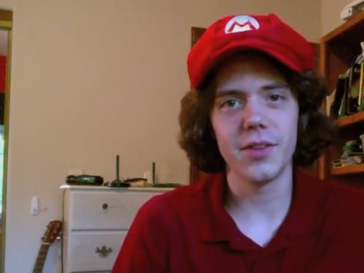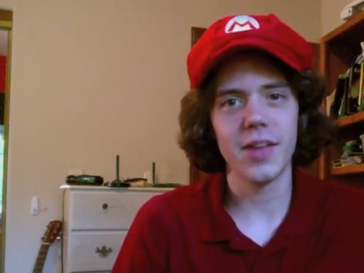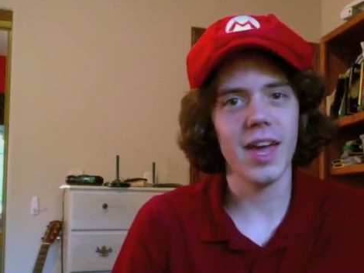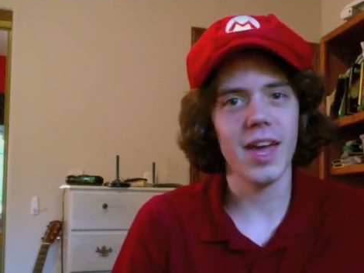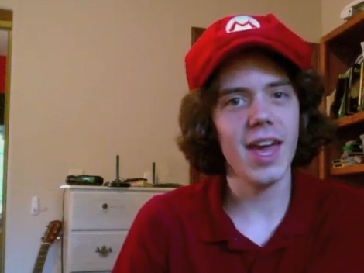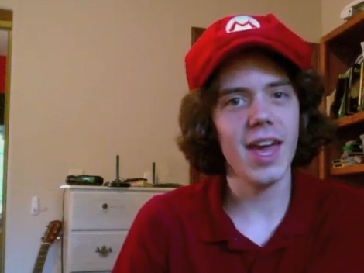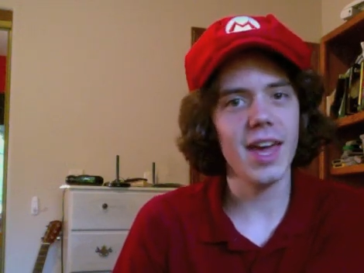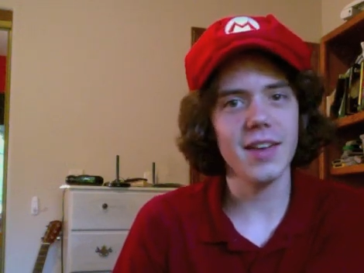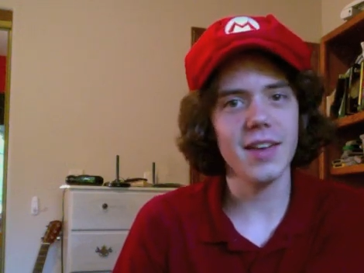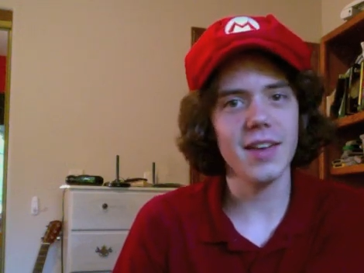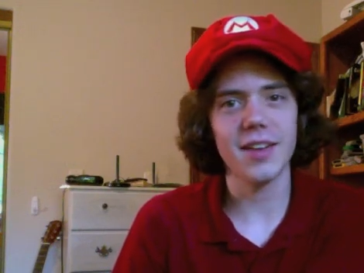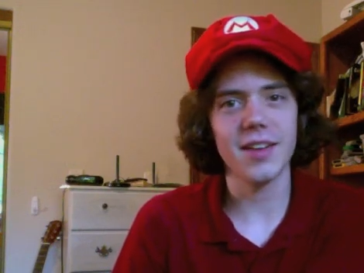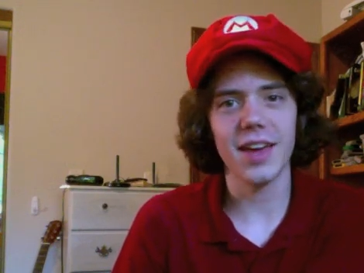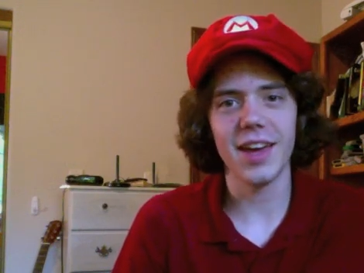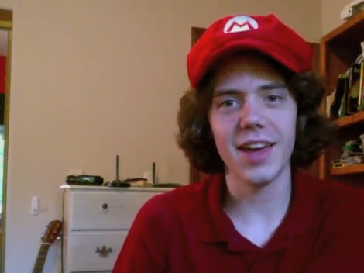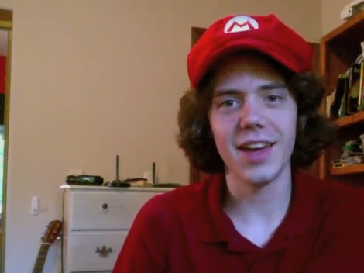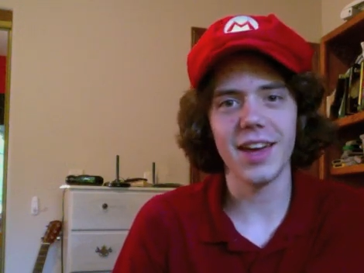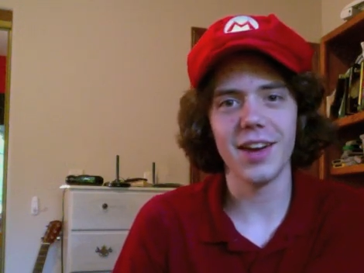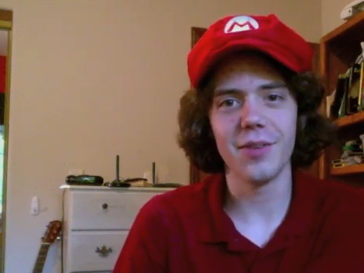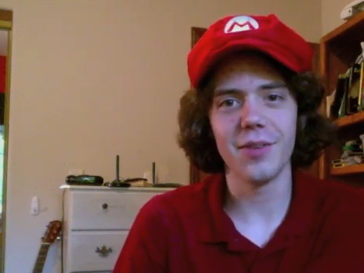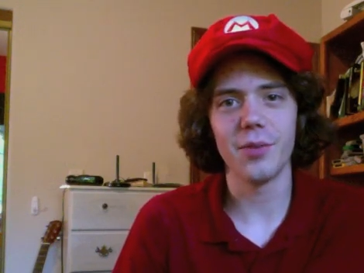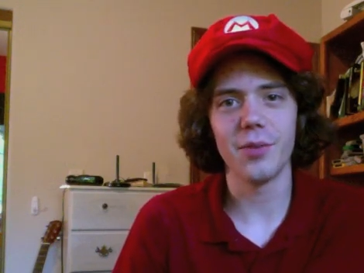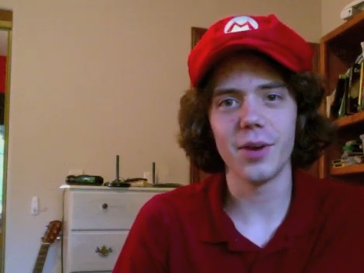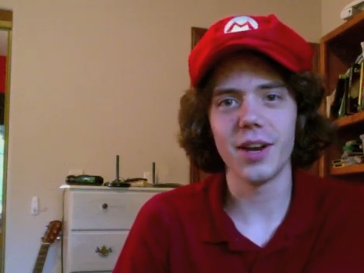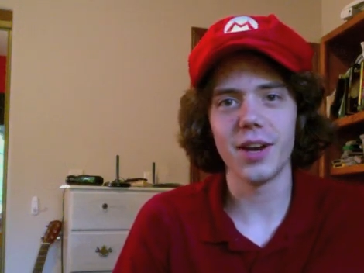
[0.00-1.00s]
the
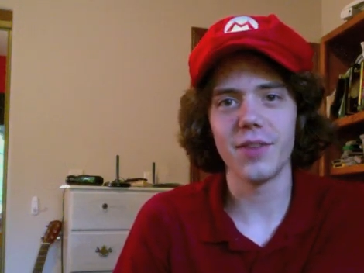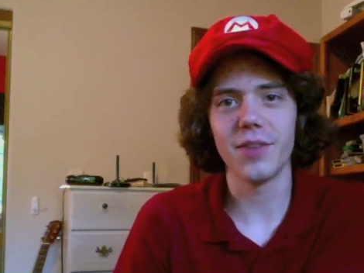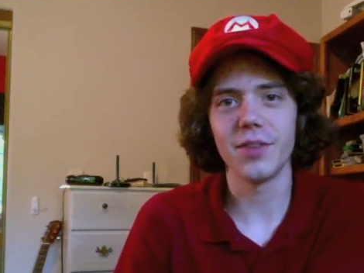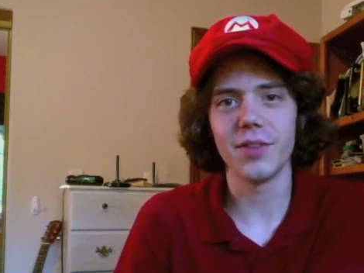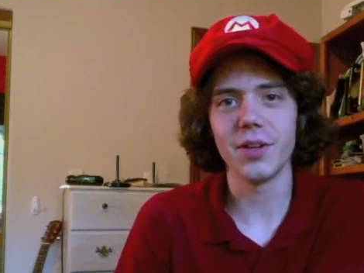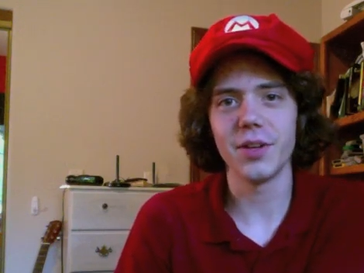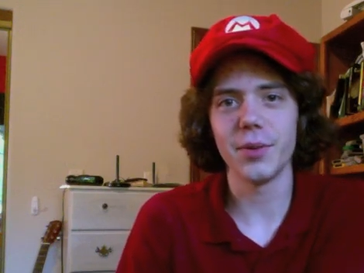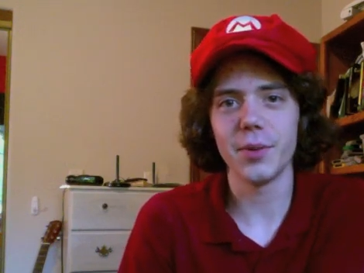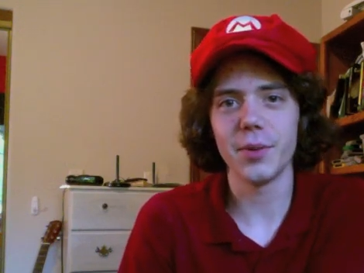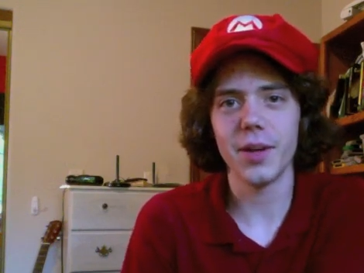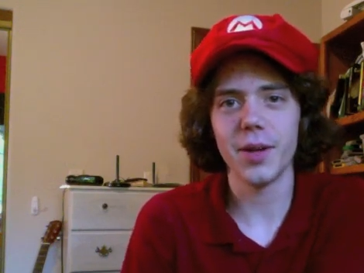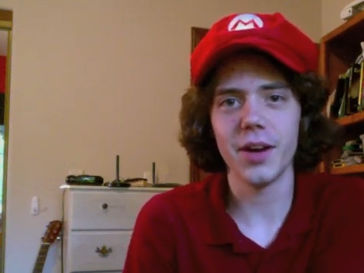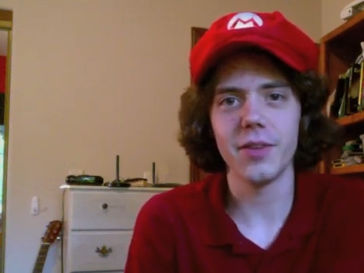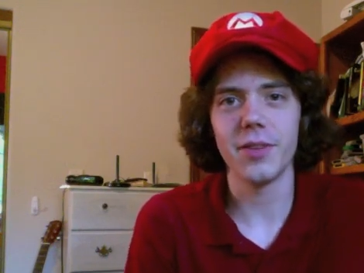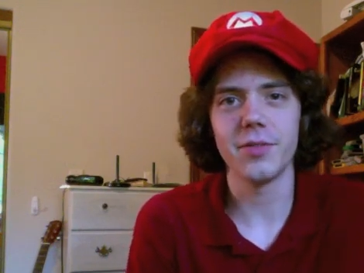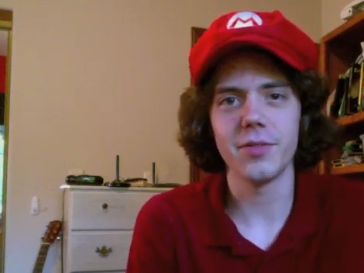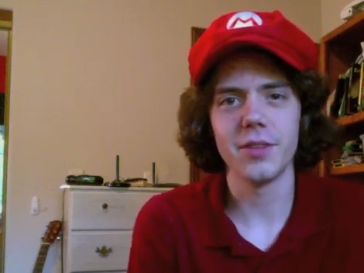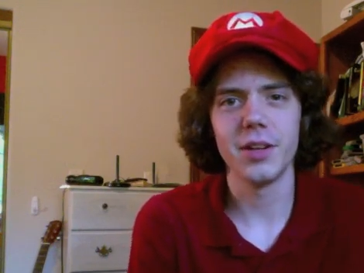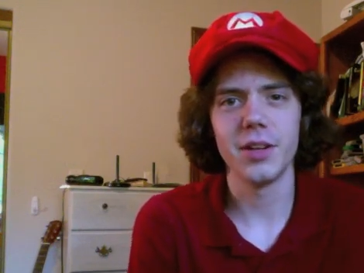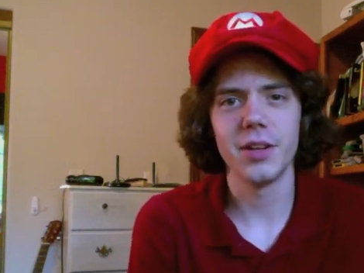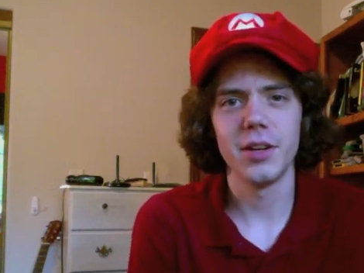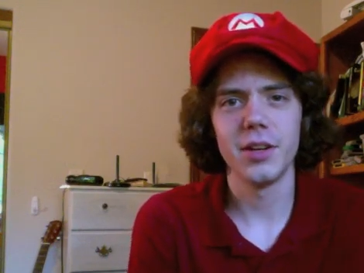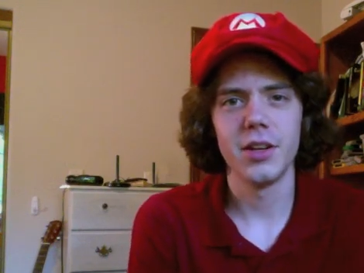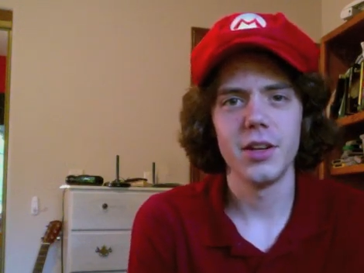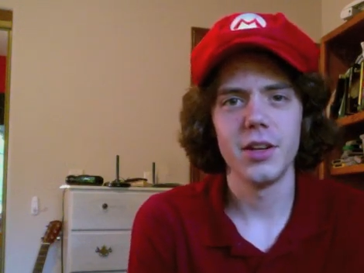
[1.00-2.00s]
heyday of whatever you love.
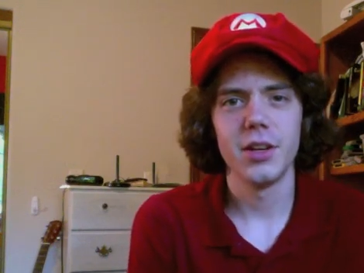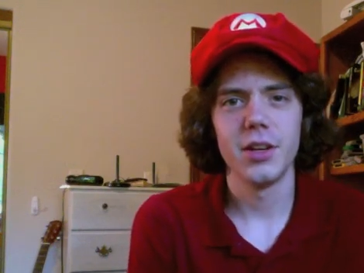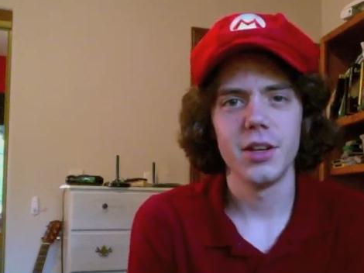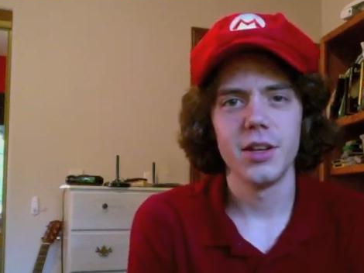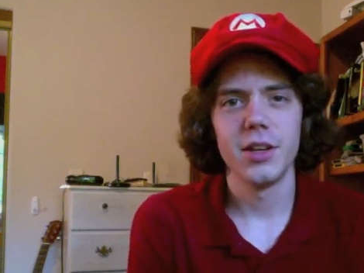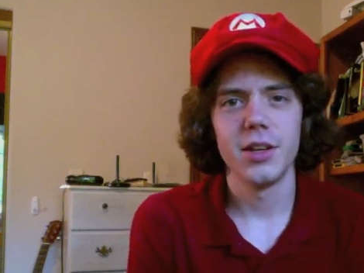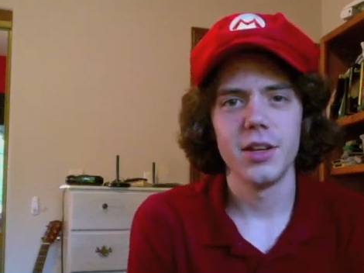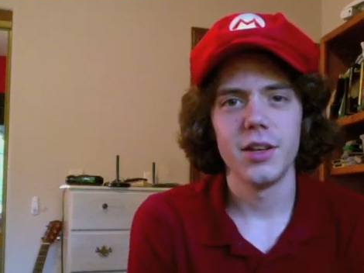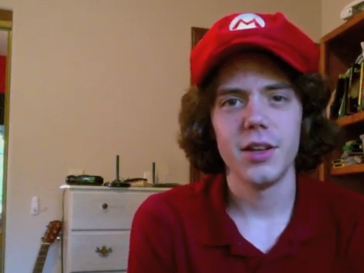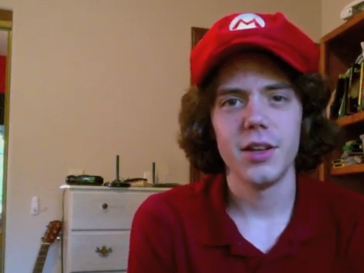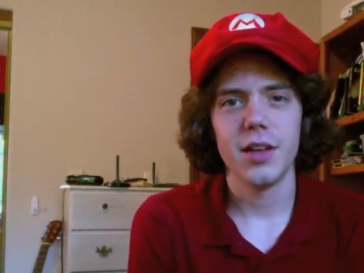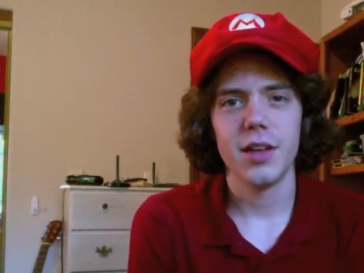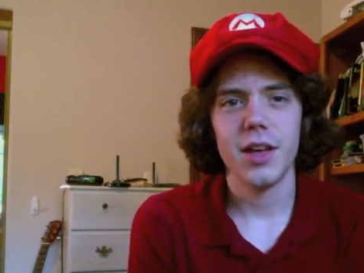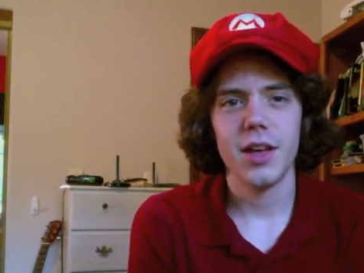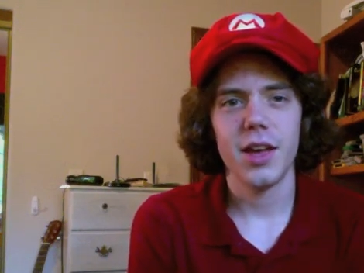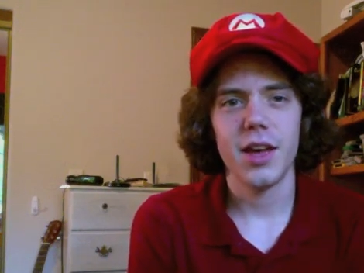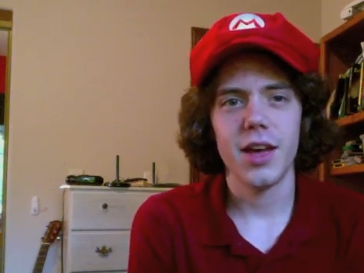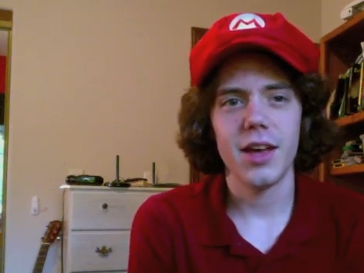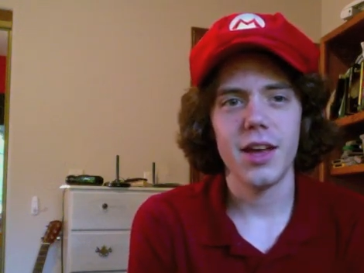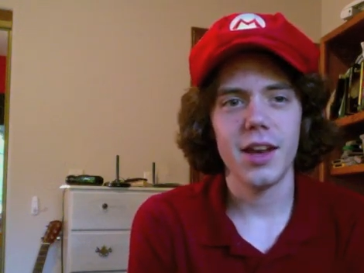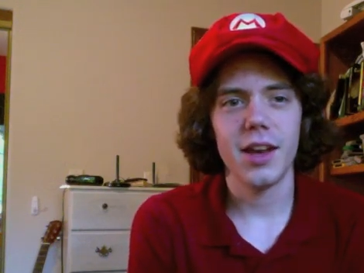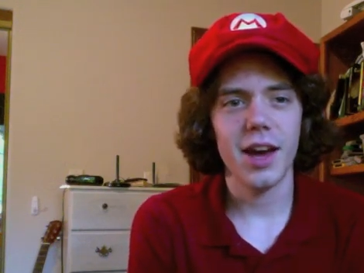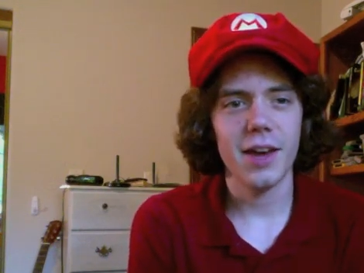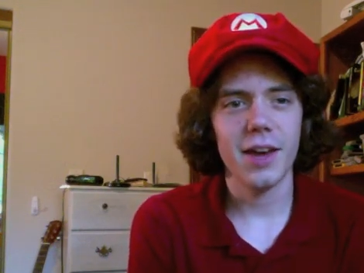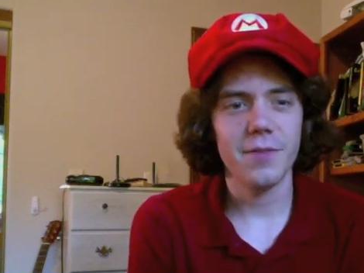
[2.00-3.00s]

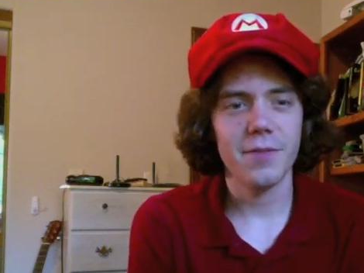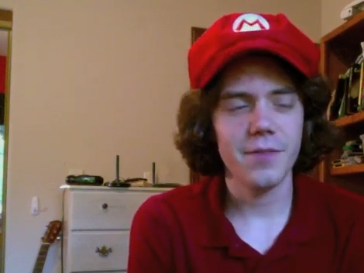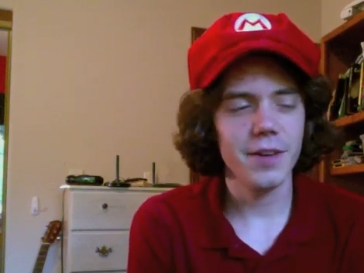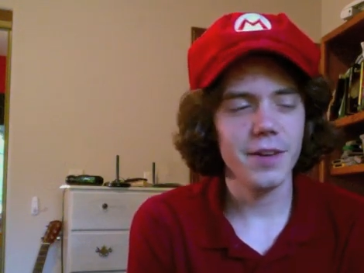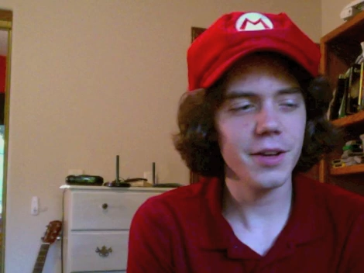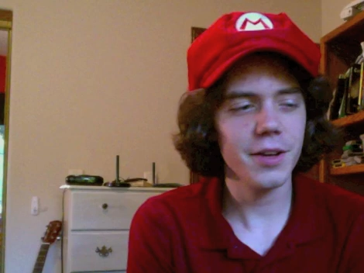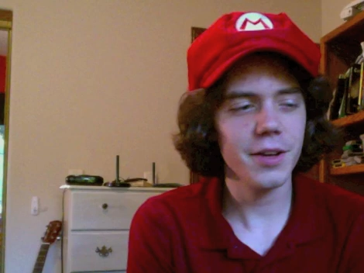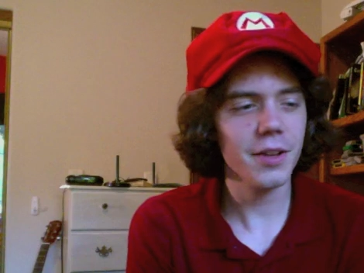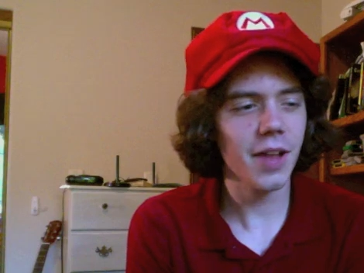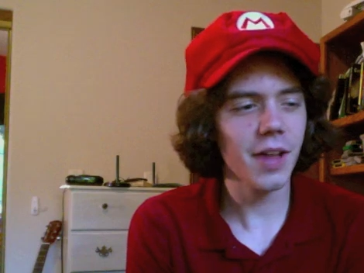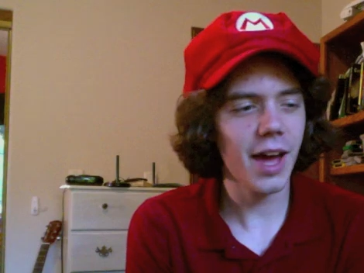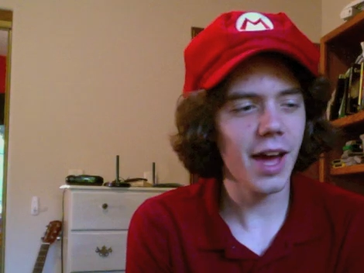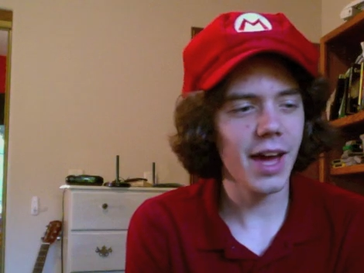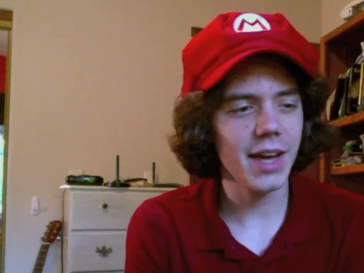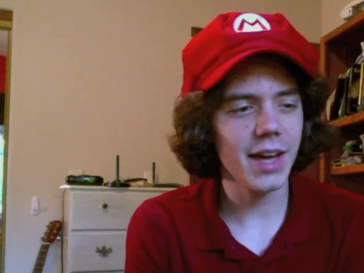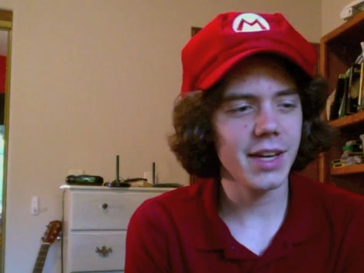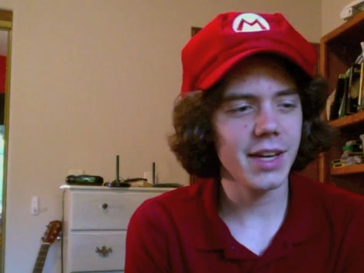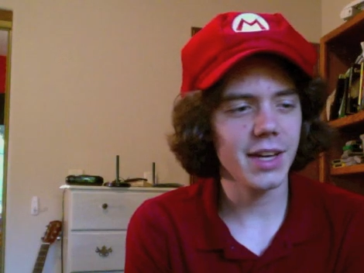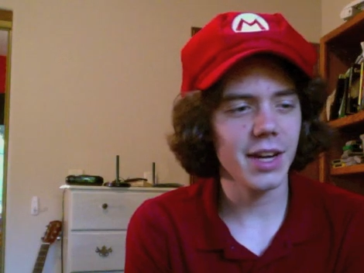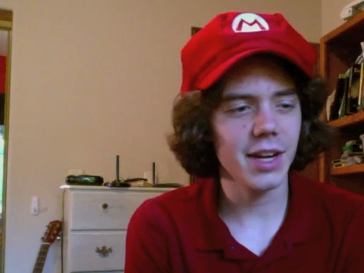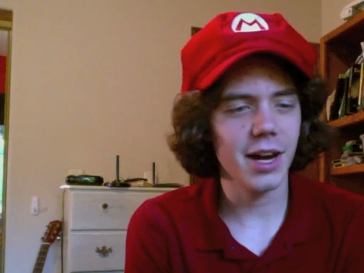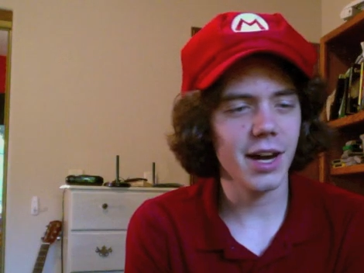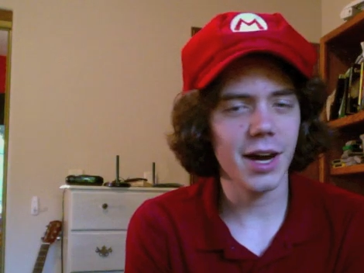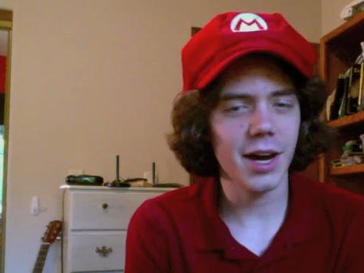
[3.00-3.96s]
And I feel like